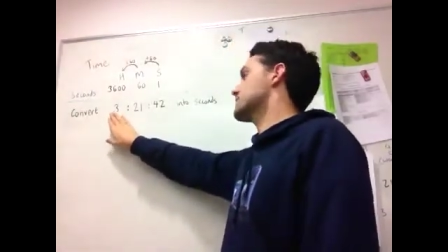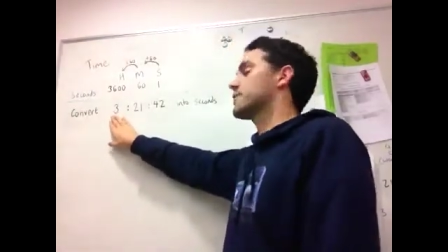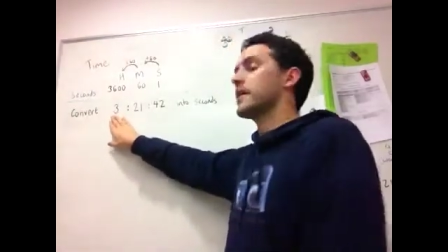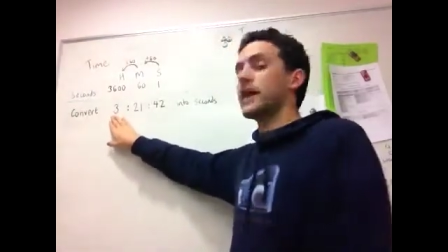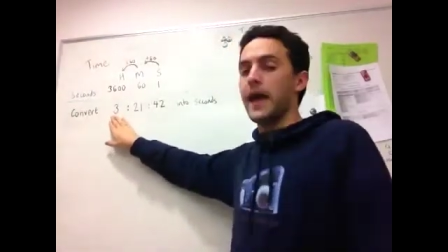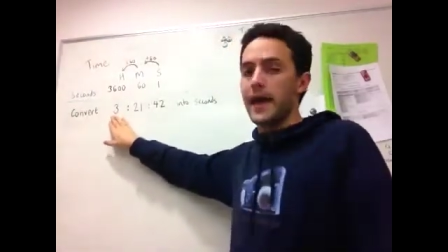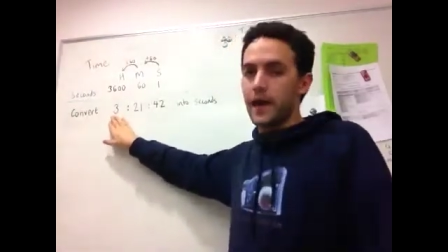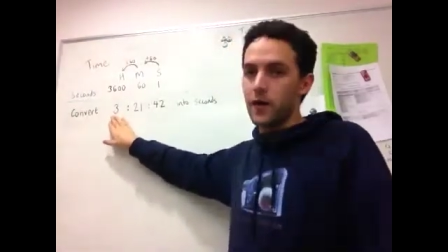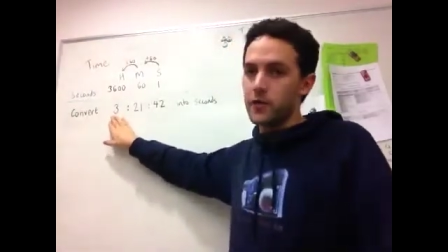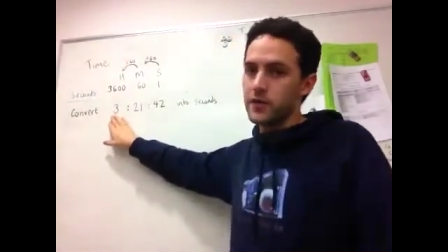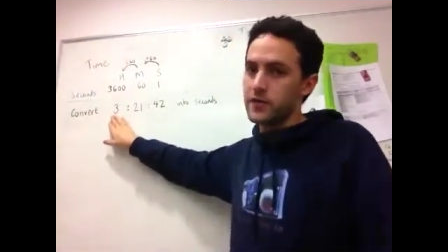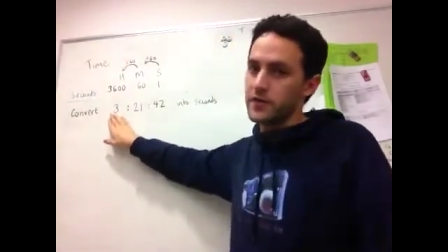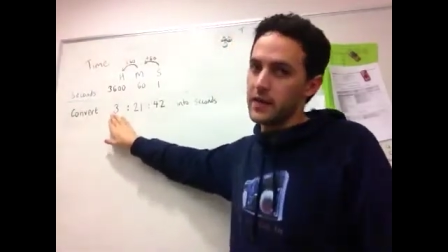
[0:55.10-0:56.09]
three
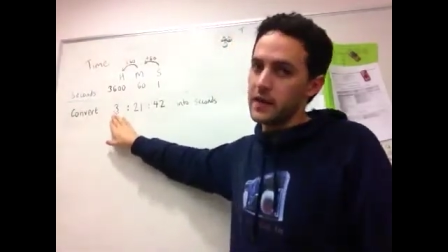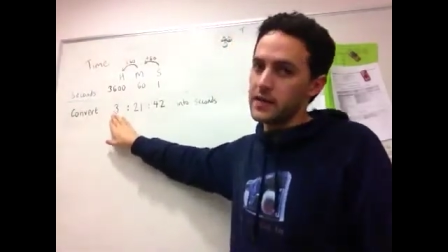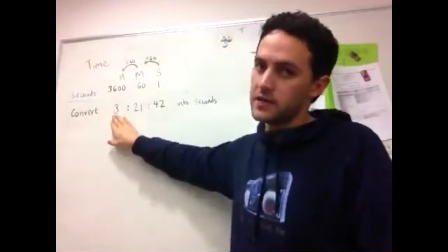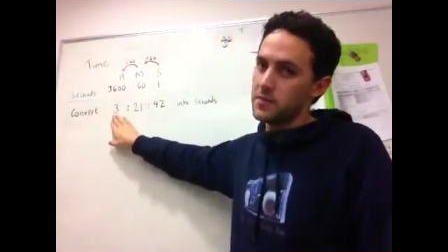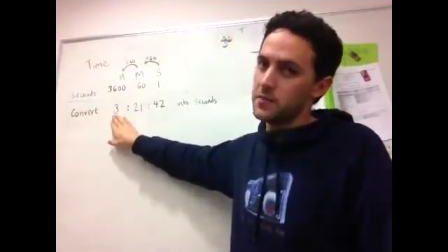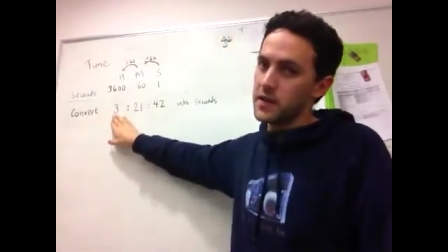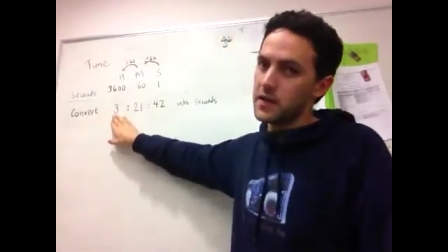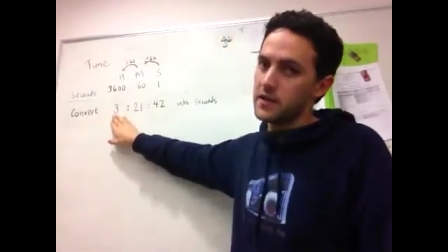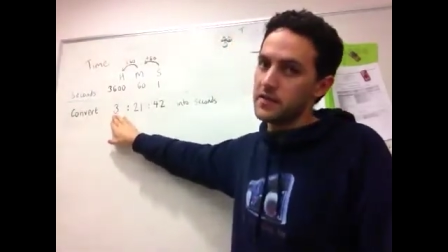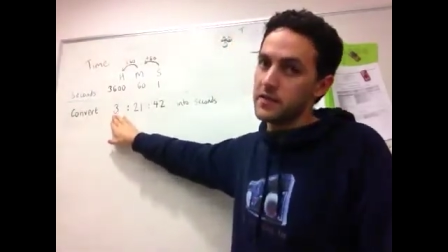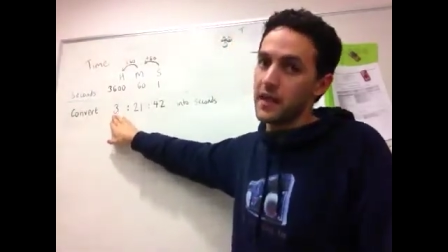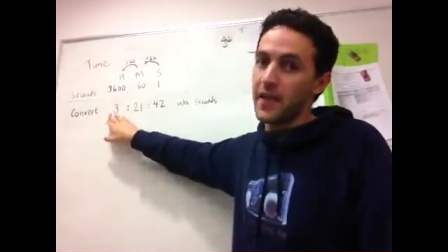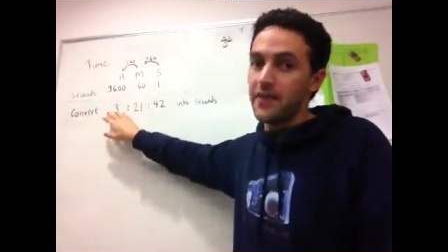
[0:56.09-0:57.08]
hours into
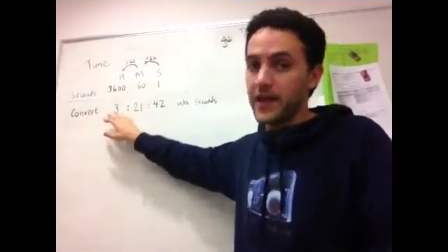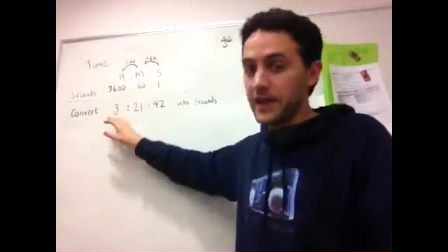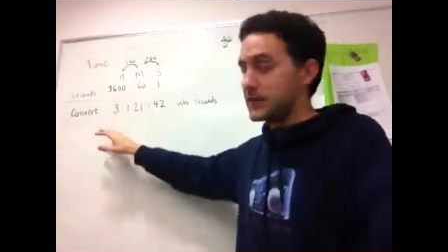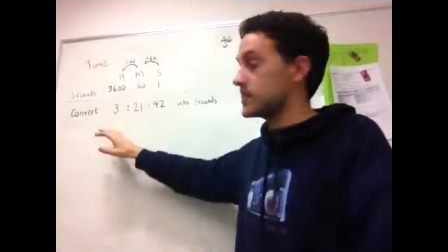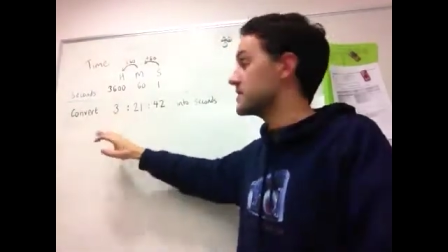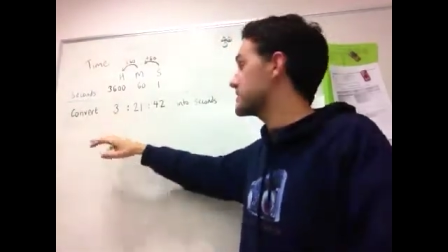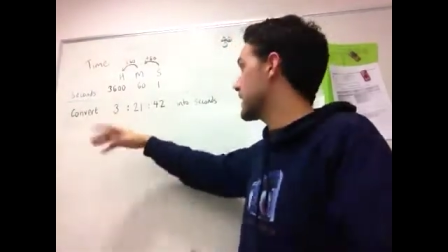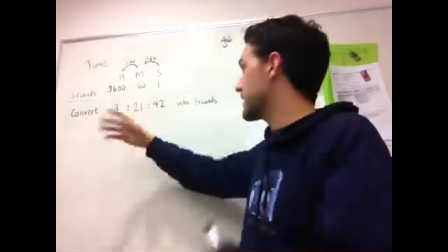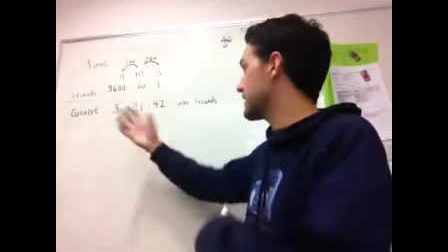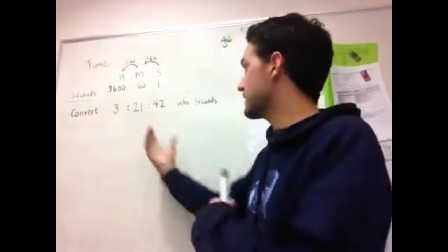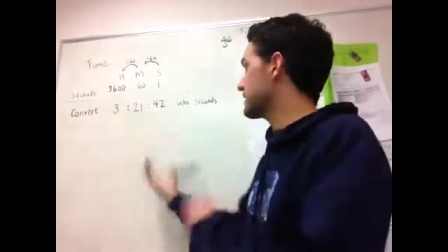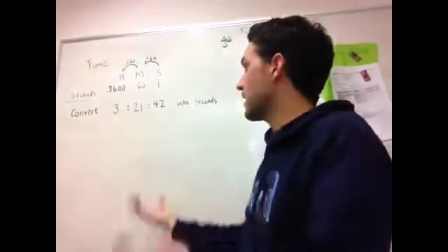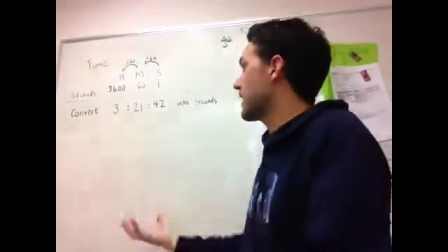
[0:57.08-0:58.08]
minutes and then into seconds,